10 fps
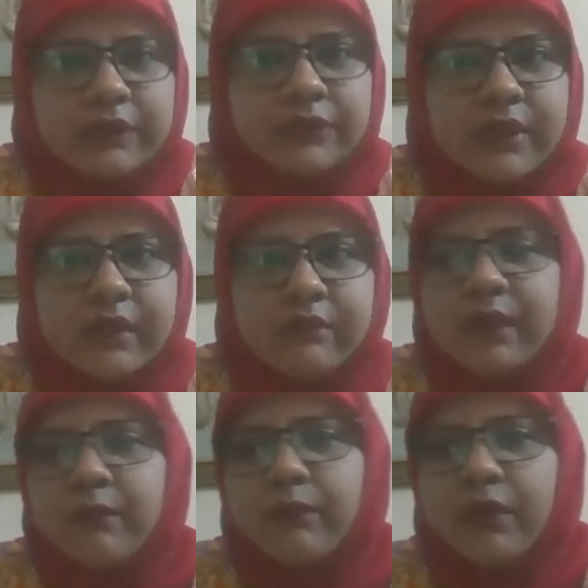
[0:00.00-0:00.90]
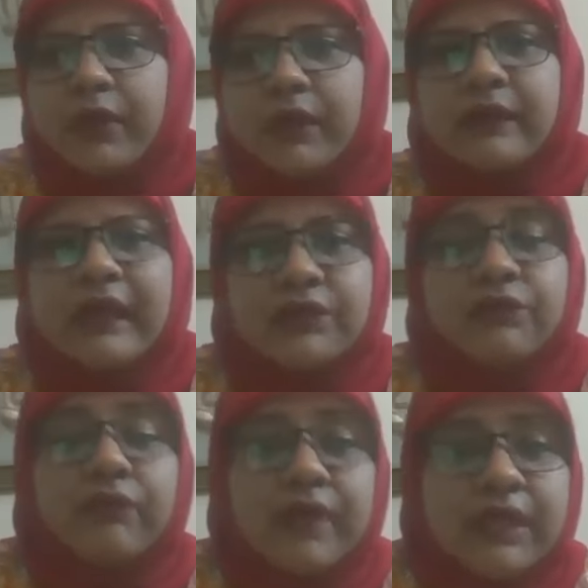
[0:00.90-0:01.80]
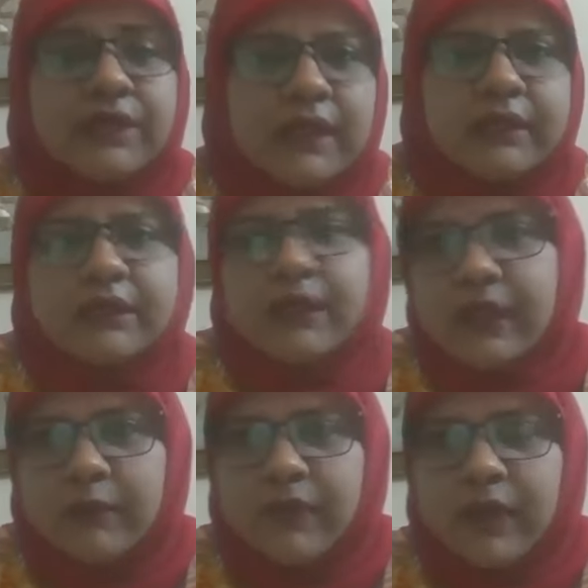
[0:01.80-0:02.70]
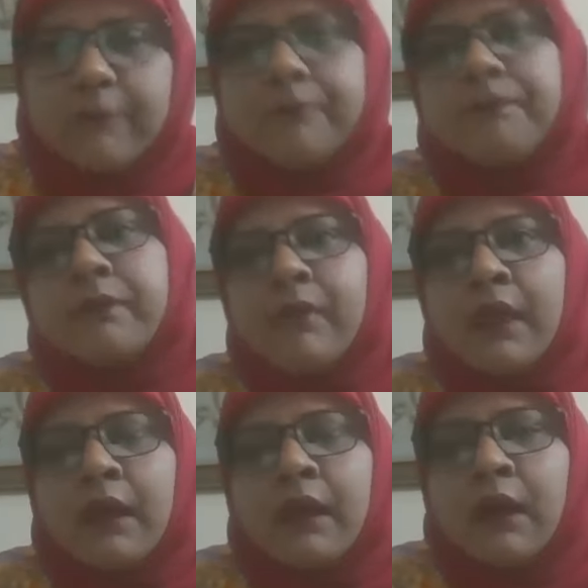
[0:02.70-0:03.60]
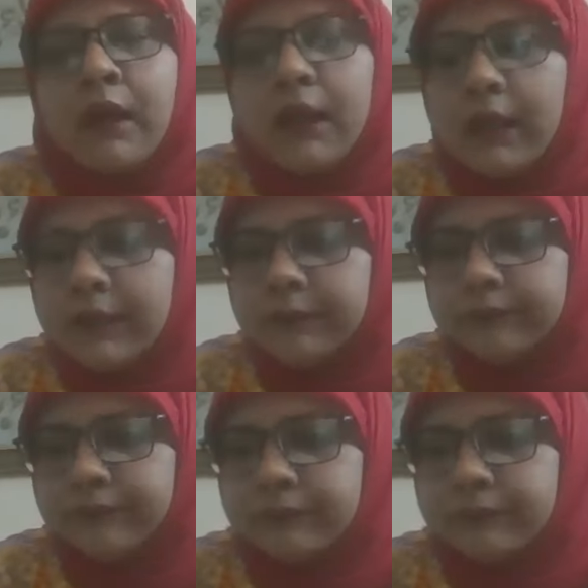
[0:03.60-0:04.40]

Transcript: is really very important, and that's very challenging in APM. Um,